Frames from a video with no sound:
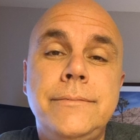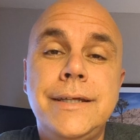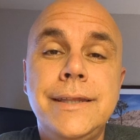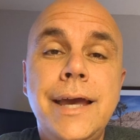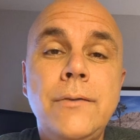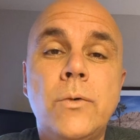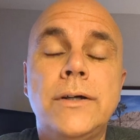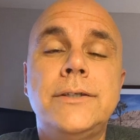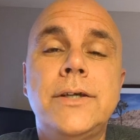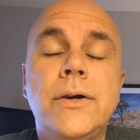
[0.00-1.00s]
Did they
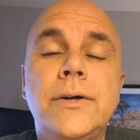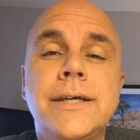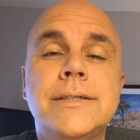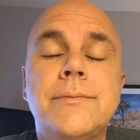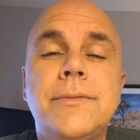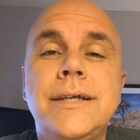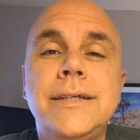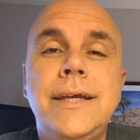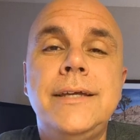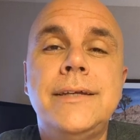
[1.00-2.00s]
want to go get something to
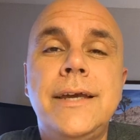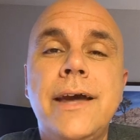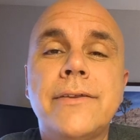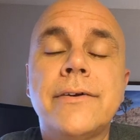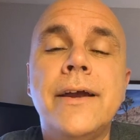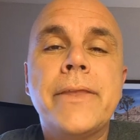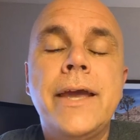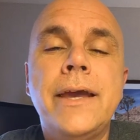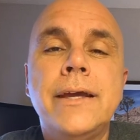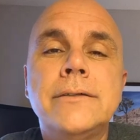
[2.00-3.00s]
eat together?
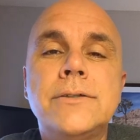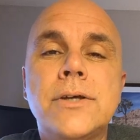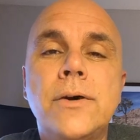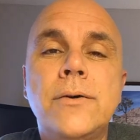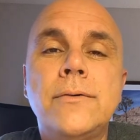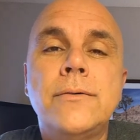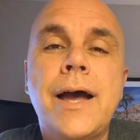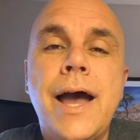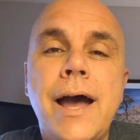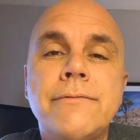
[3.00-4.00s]
And so
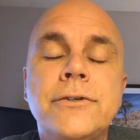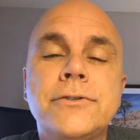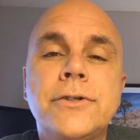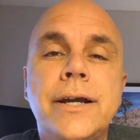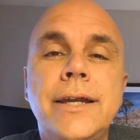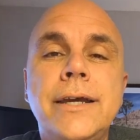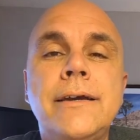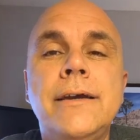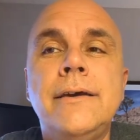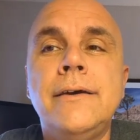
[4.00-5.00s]
after
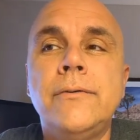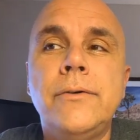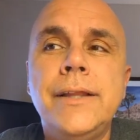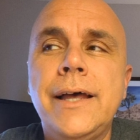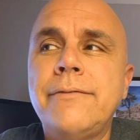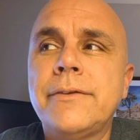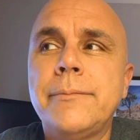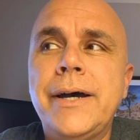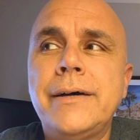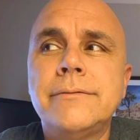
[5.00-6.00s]
training, we left
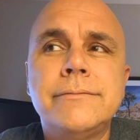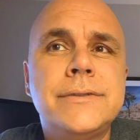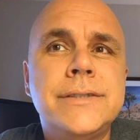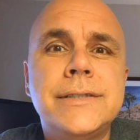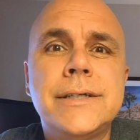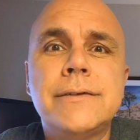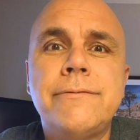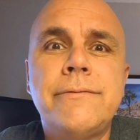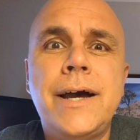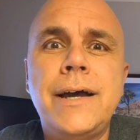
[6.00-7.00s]
about
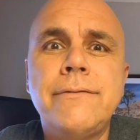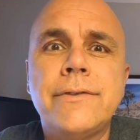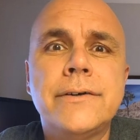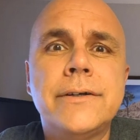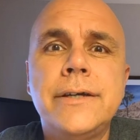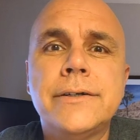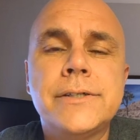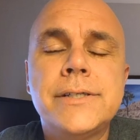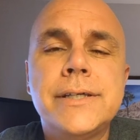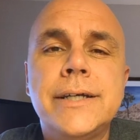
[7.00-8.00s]
5:30 or
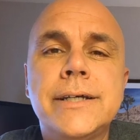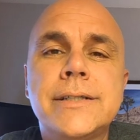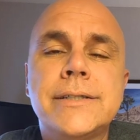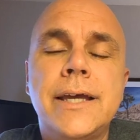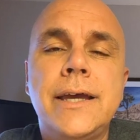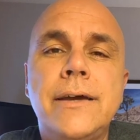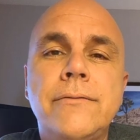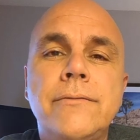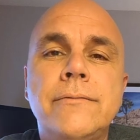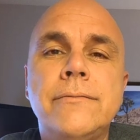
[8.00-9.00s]
6
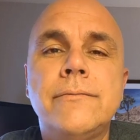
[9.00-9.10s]
and